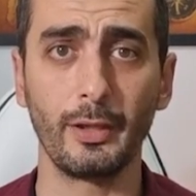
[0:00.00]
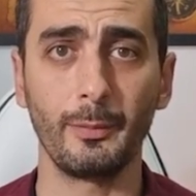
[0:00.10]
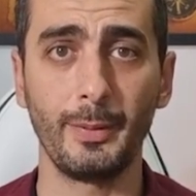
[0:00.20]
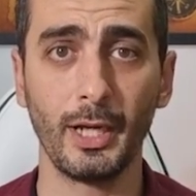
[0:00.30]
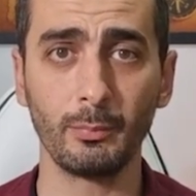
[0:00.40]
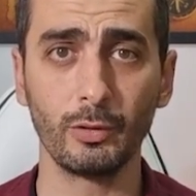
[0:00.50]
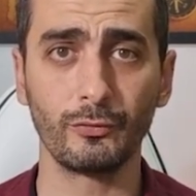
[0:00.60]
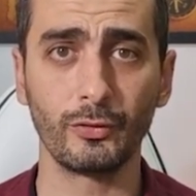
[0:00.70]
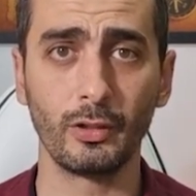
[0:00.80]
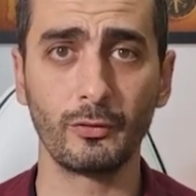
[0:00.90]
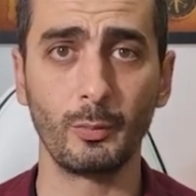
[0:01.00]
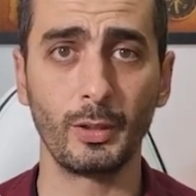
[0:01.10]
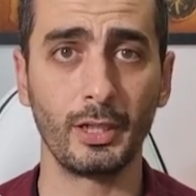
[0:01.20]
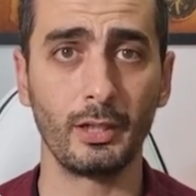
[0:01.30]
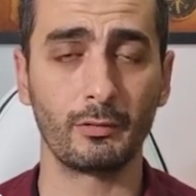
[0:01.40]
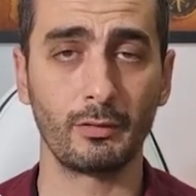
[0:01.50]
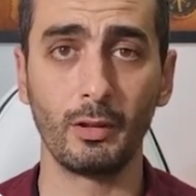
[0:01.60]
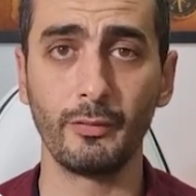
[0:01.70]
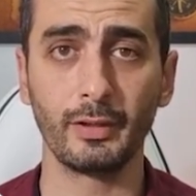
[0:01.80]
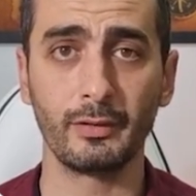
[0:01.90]
and Bakhmut fronts without
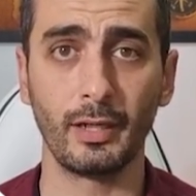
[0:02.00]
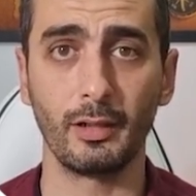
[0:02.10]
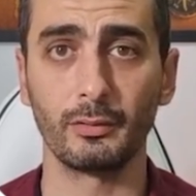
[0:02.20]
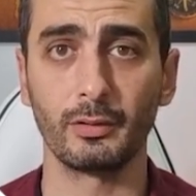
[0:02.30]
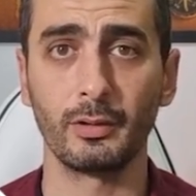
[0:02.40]
slowing down.